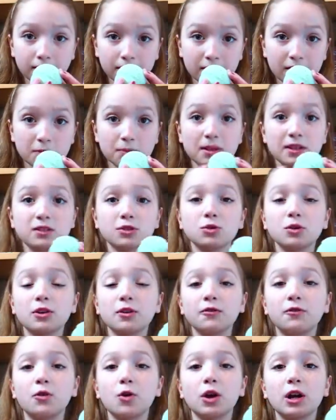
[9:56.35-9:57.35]
It smells sort
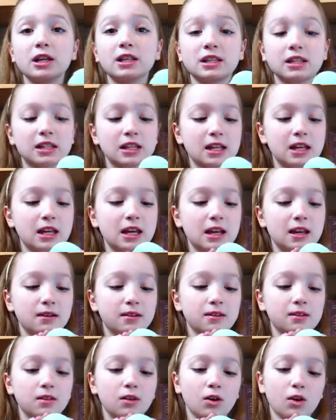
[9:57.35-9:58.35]
of foresty
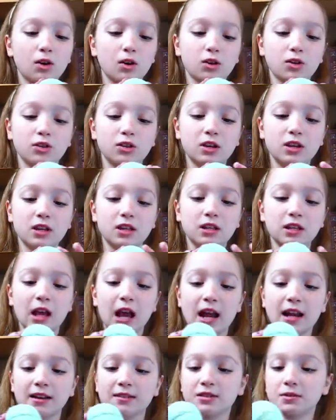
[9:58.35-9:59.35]
and earthy
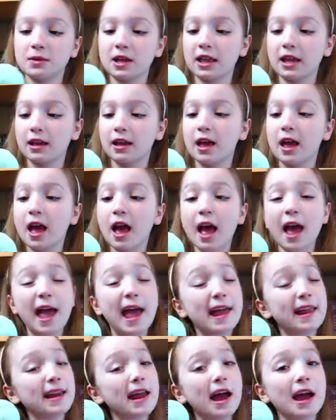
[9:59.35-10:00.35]
kind of smelling. And
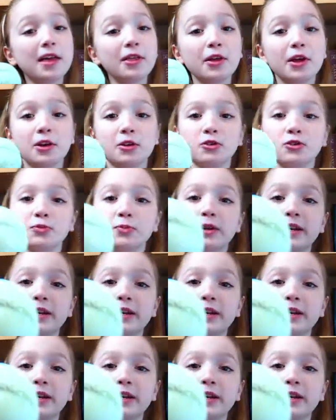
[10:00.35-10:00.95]
I thought it was